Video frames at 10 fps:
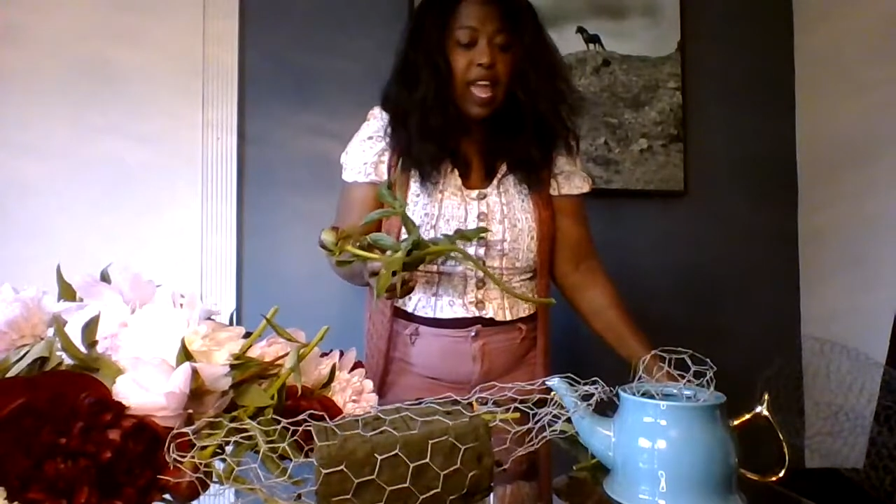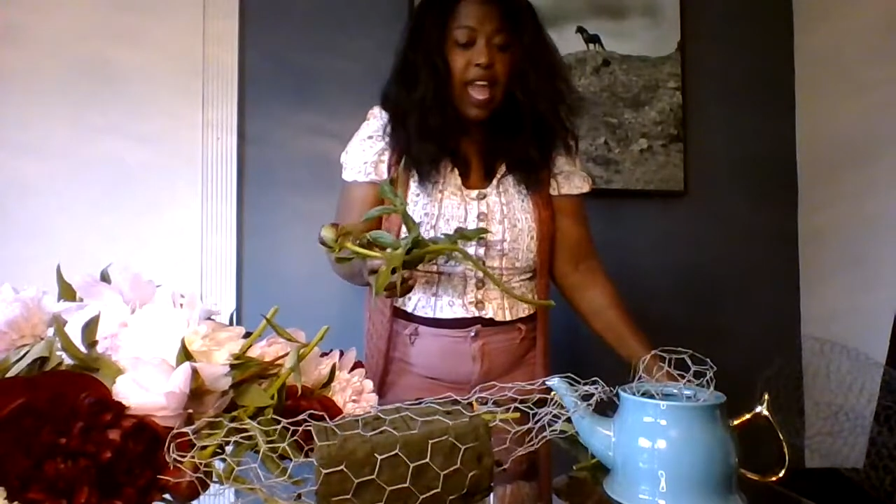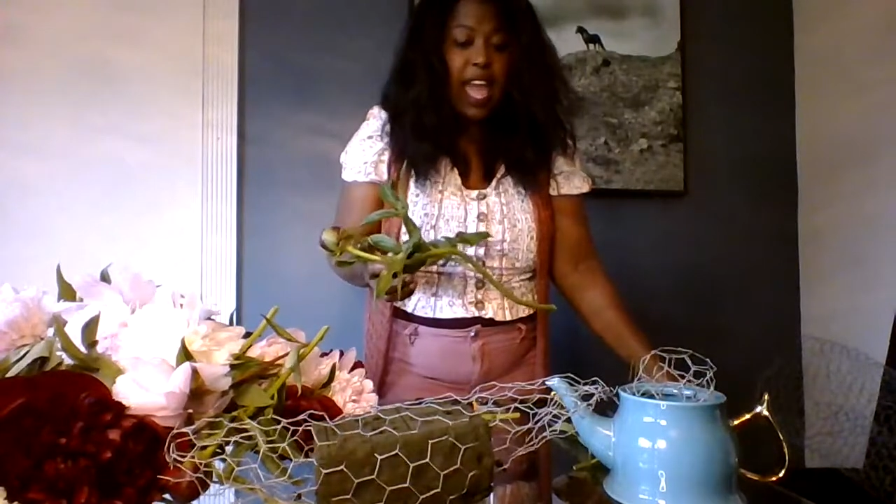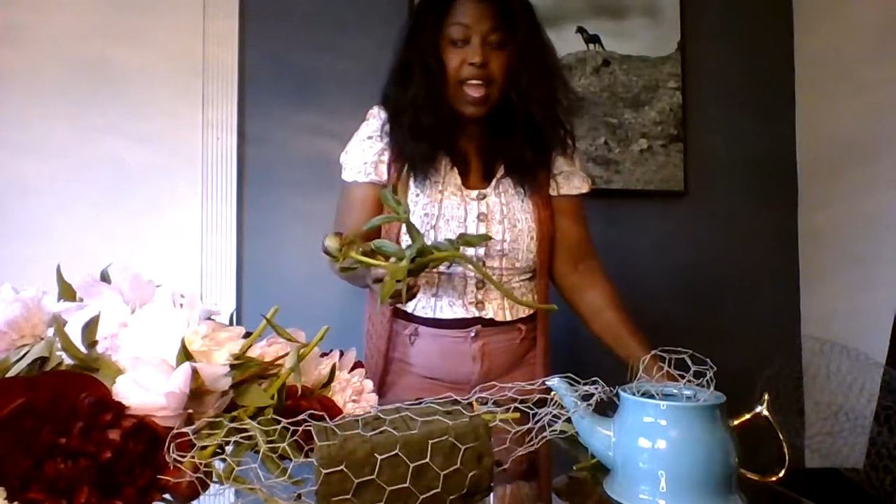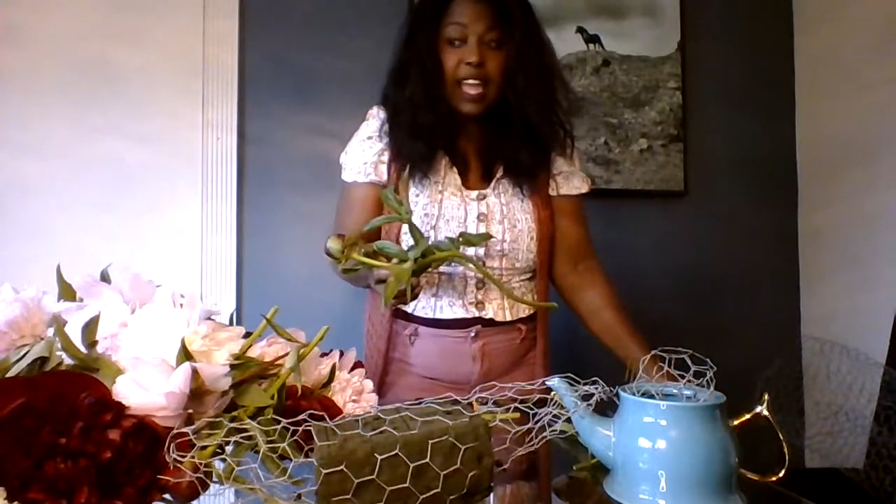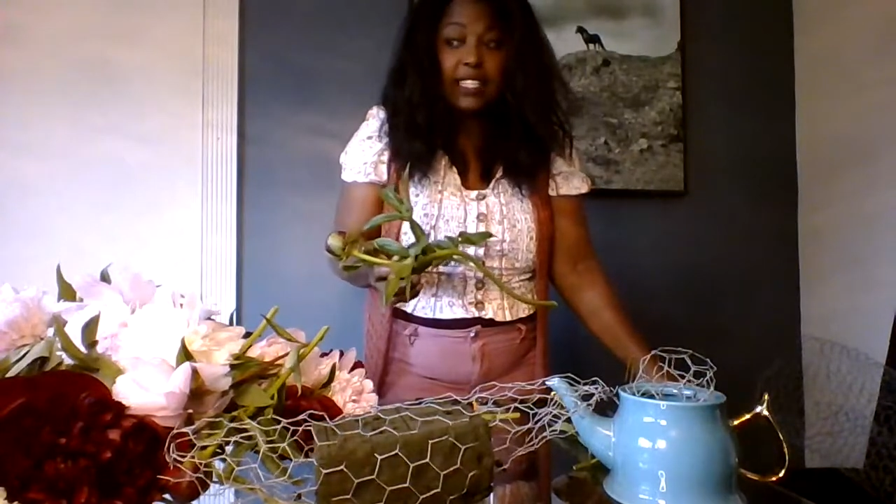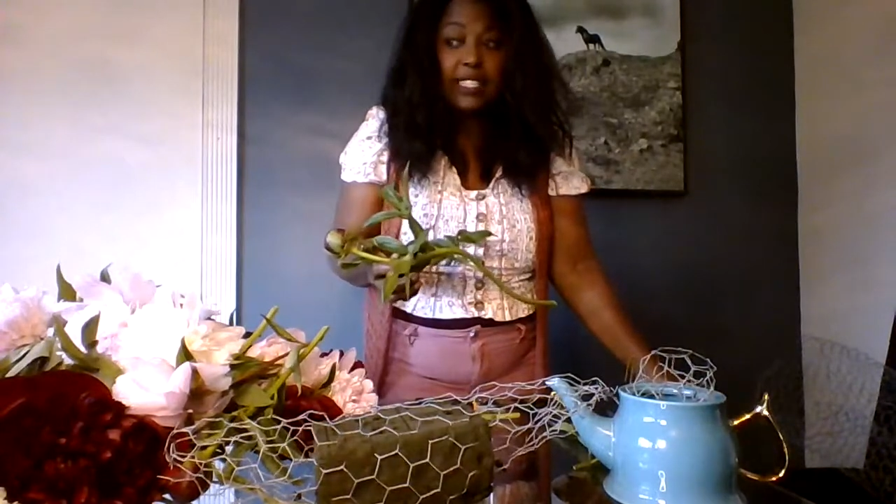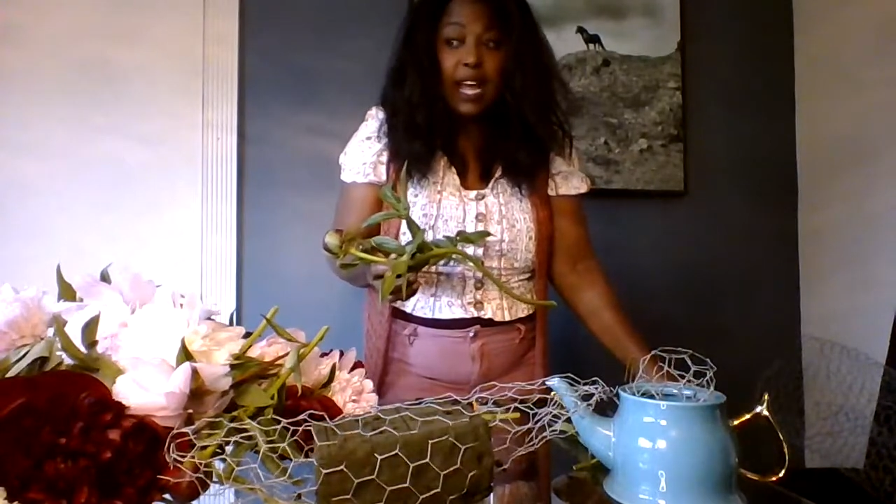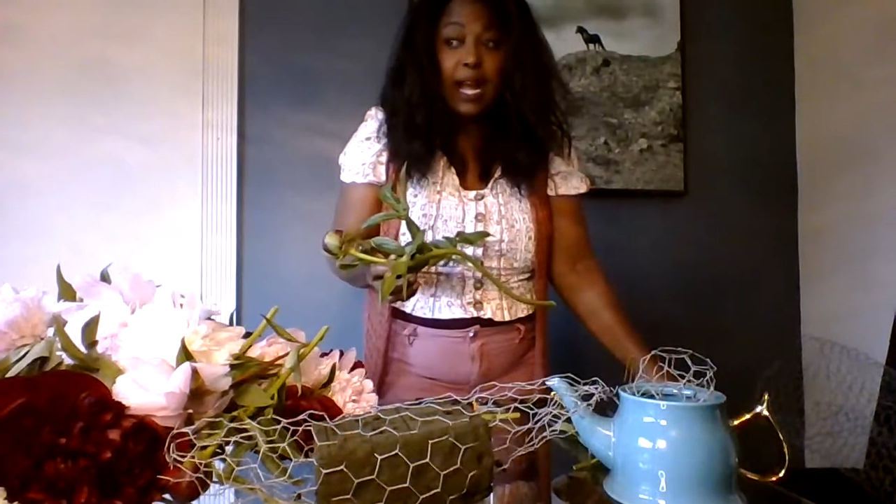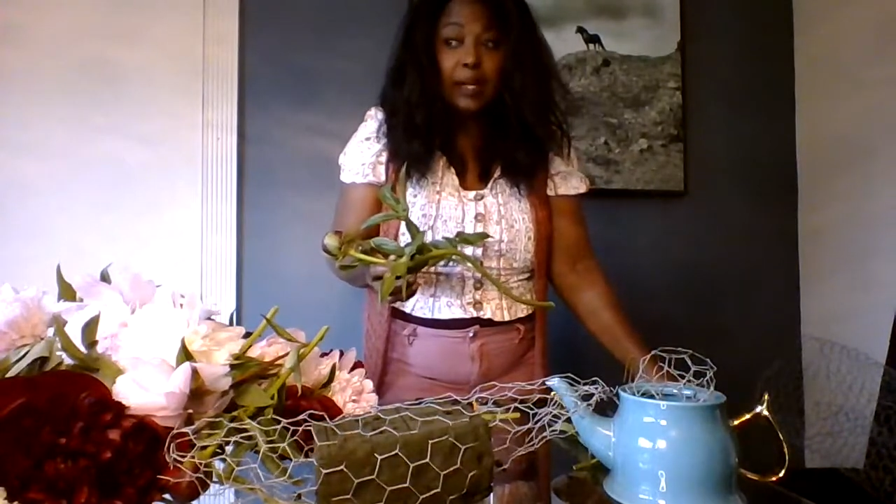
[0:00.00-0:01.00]
and
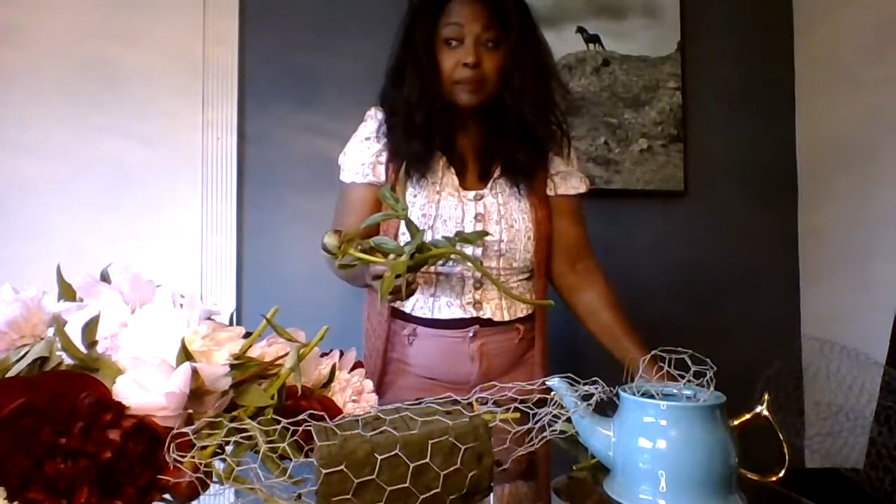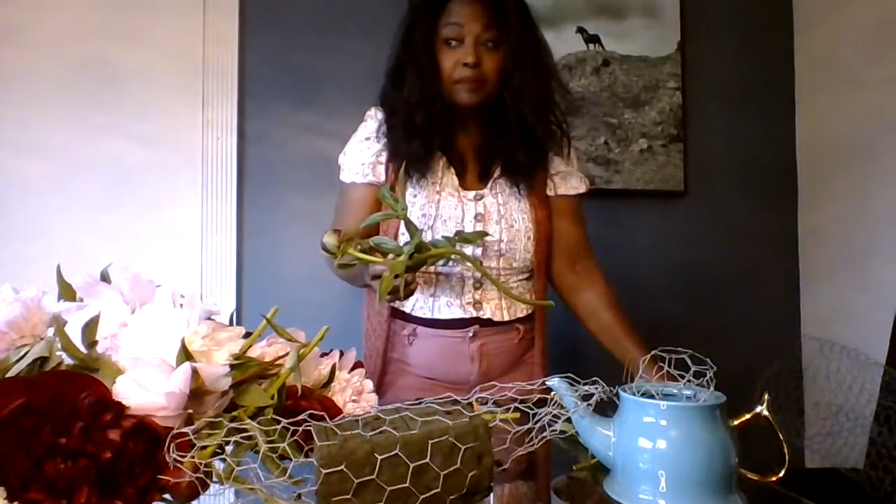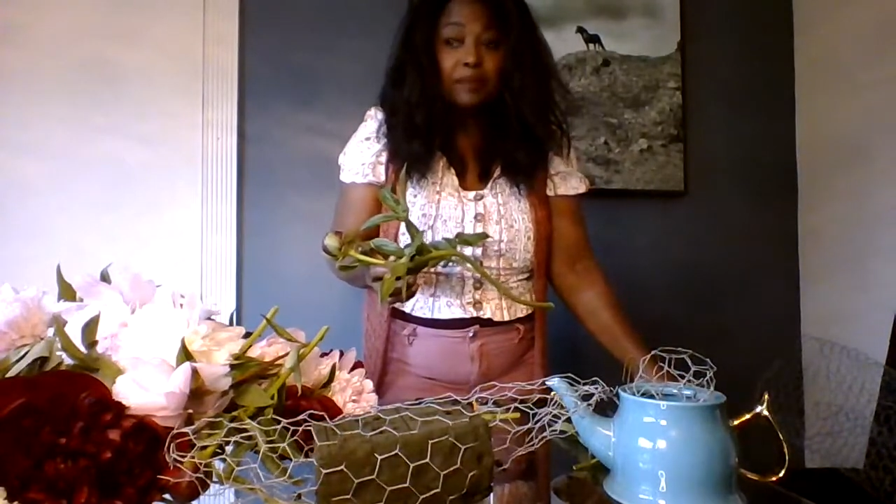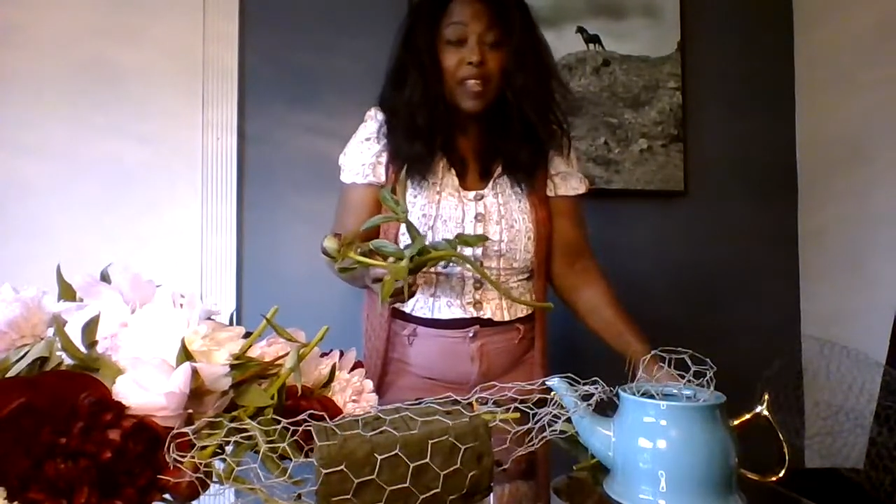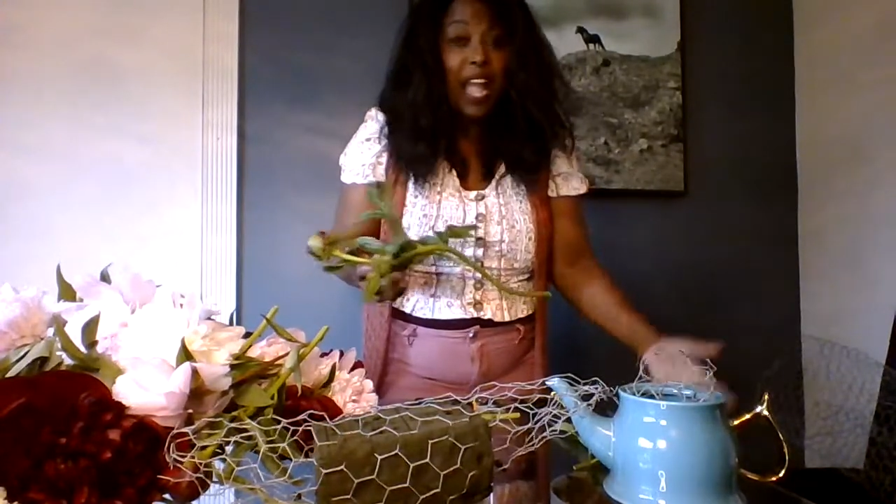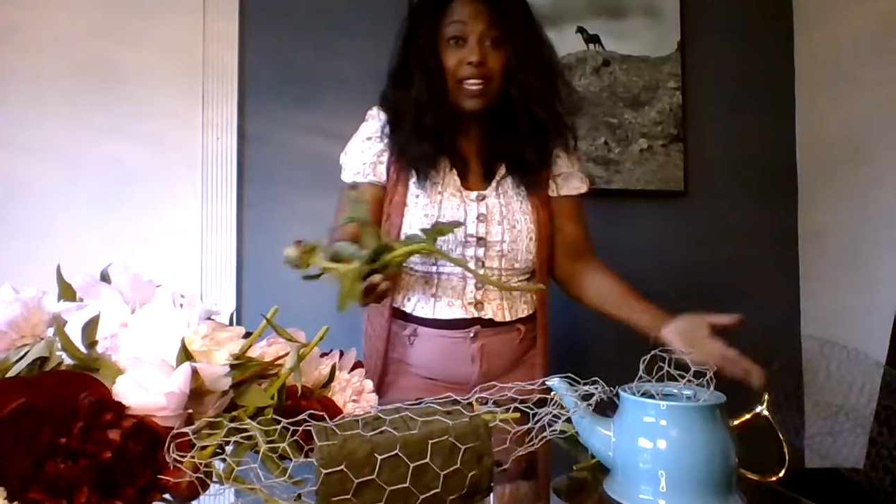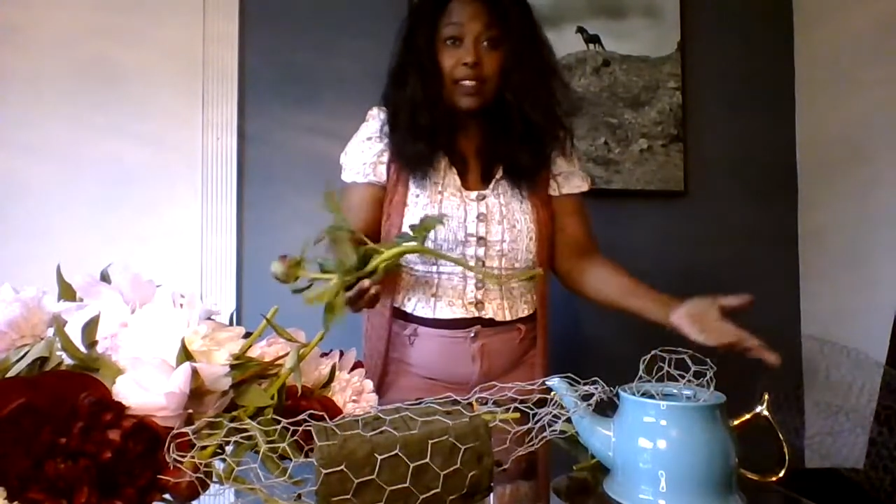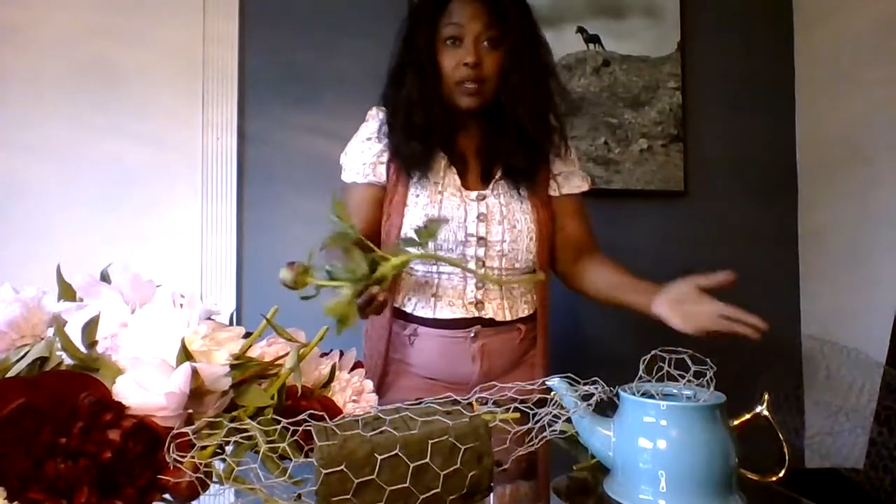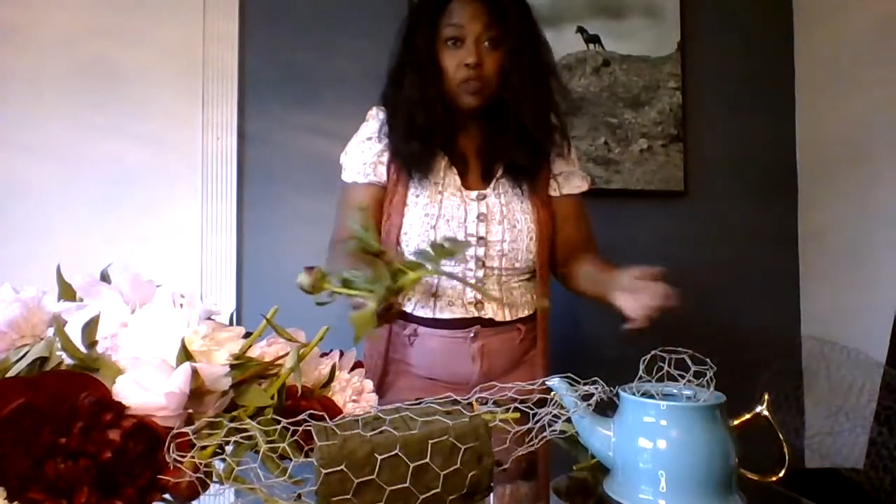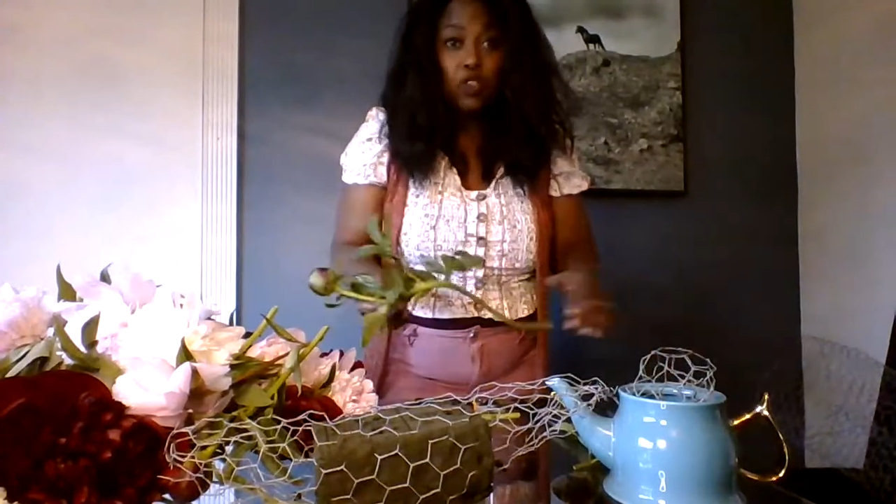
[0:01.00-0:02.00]
I let
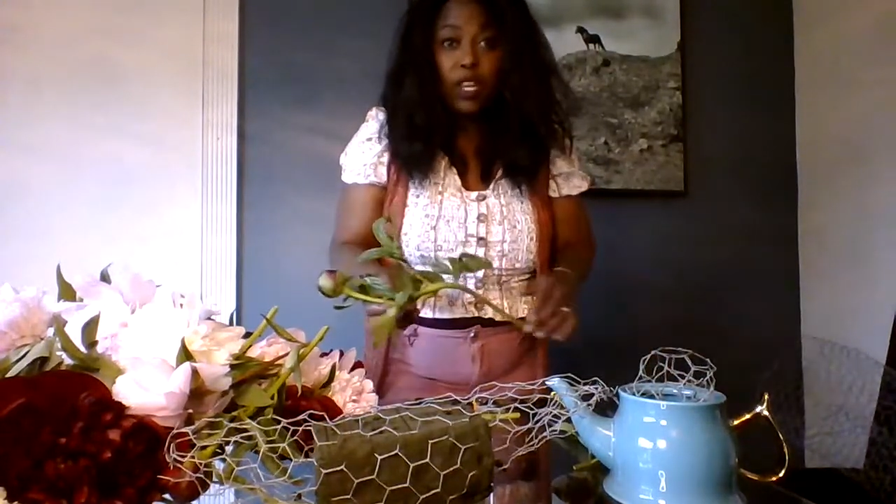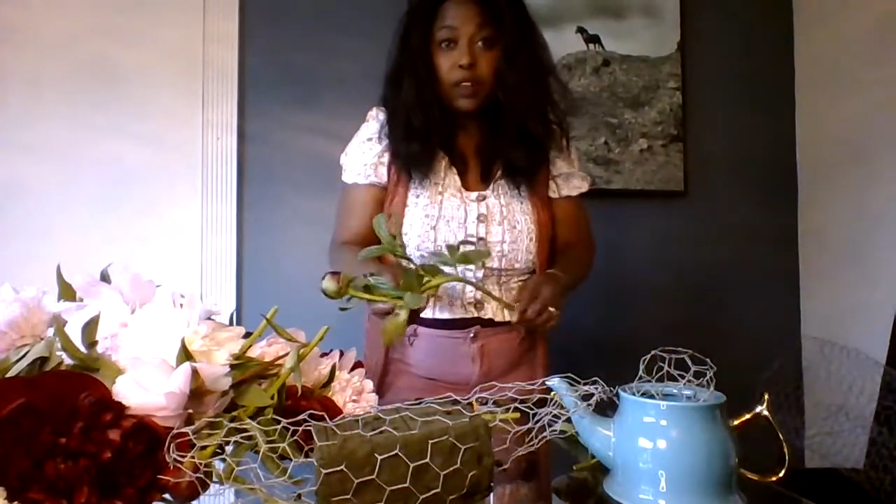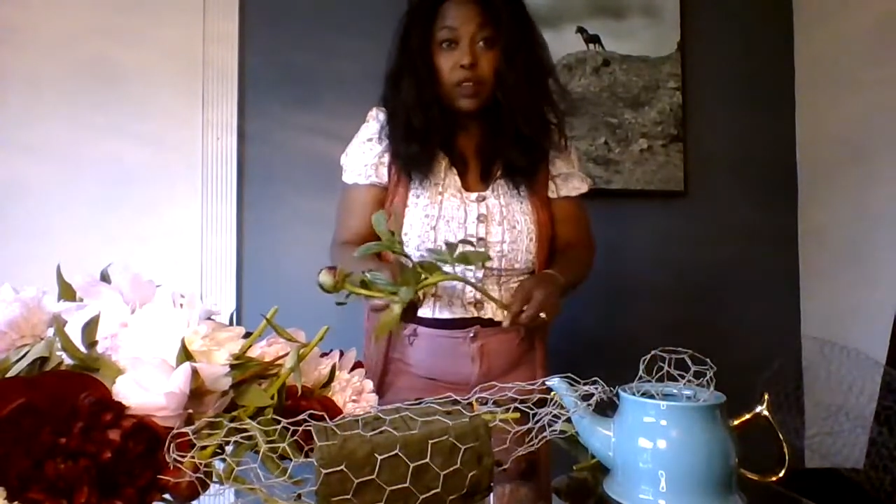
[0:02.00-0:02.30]
them drink.